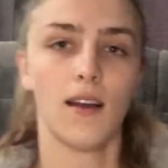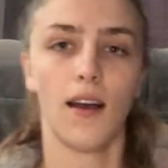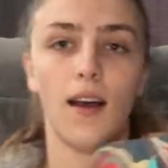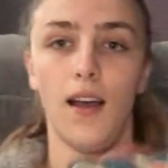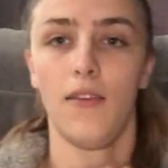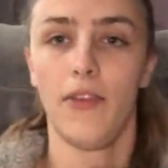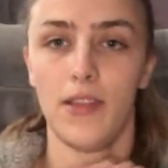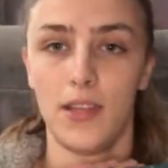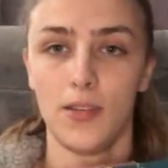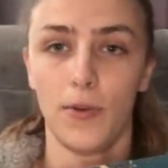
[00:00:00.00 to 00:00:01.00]

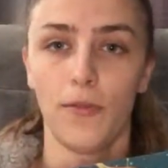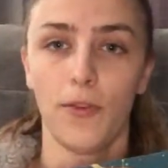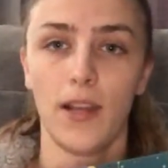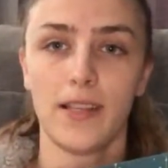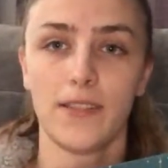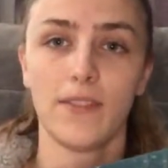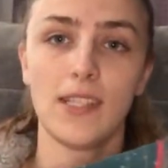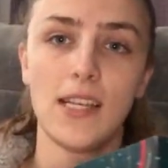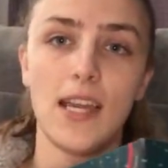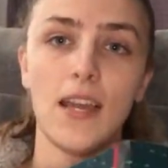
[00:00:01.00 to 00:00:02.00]
of the 24 Days of
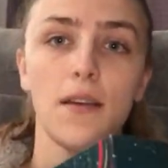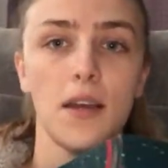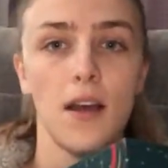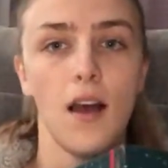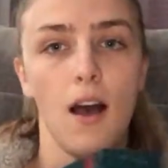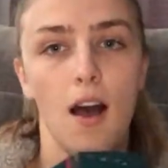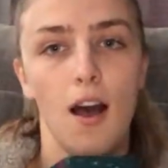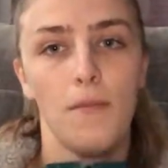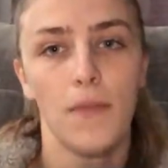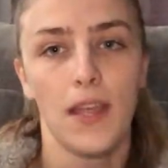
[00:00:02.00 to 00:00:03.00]
Tea.
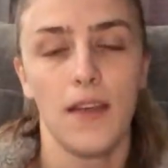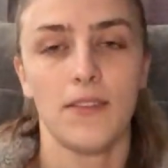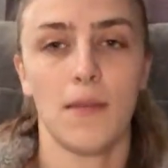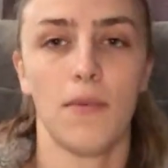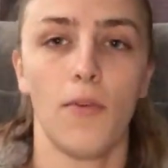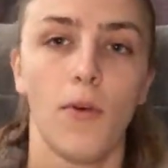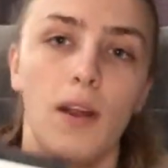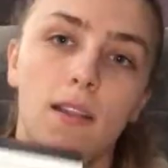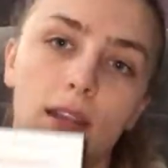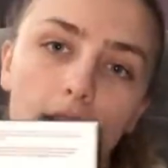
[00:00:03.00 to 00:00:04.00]
Like I've said
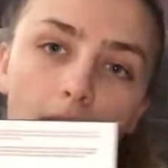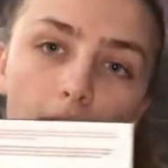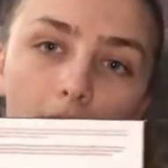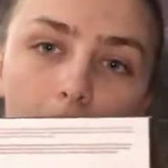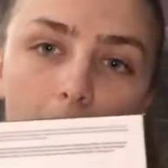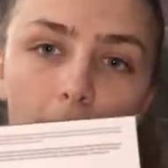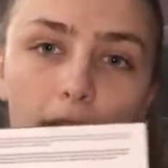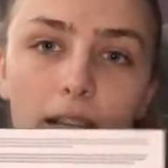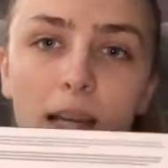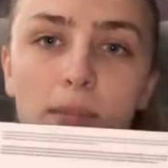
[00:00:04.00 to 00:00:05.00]
before, all the
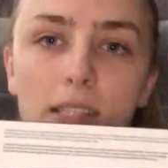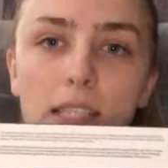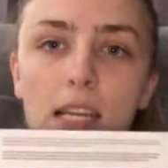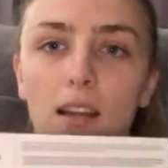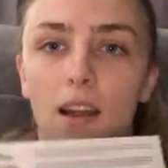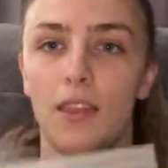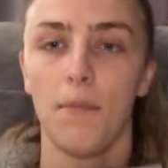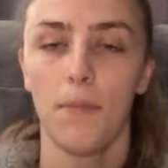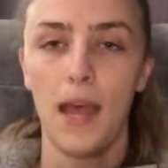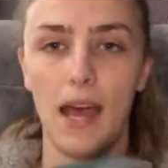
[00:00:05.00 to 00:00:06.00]
different types of tea are on the
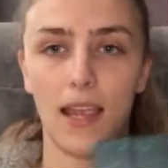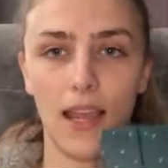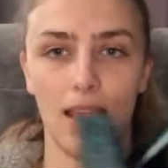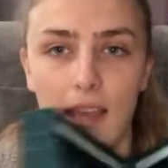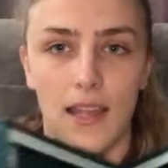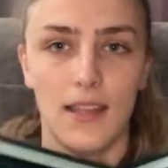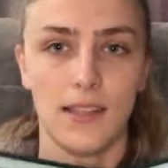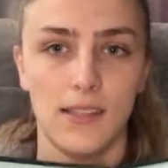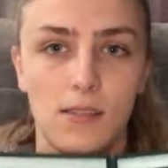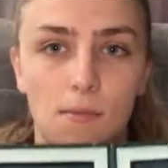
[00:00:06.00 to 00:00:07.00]
back, and then
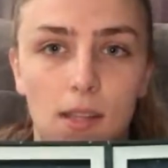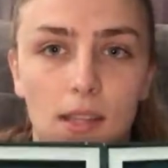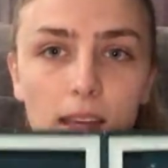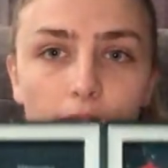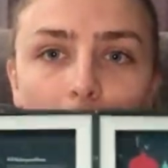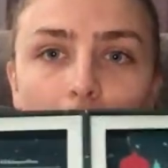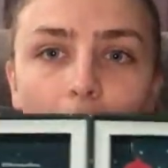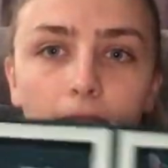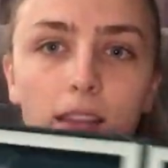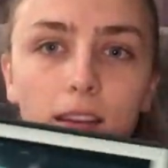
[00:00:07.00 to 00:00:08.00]
this is what the
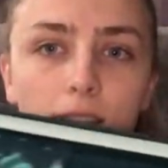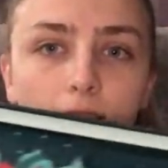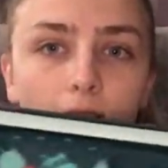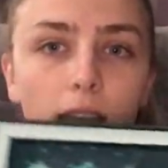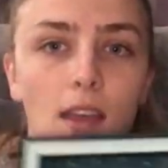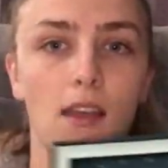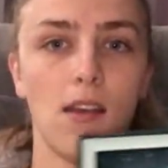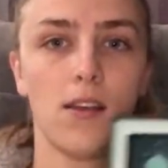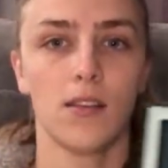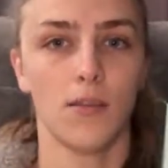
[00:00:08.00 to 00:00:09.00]
inside looks like.
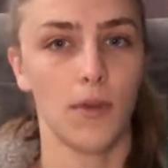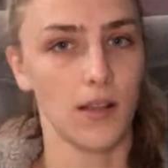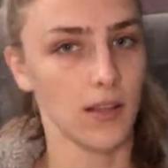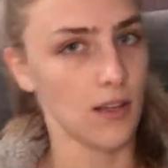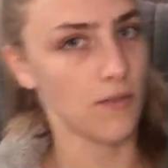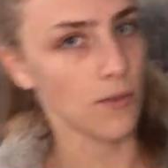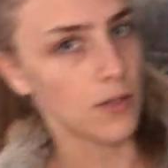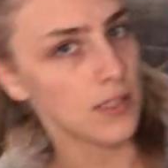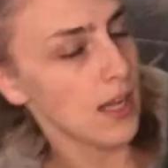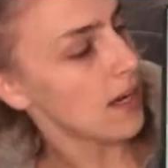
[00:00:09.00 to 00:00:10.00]
So we are looking for day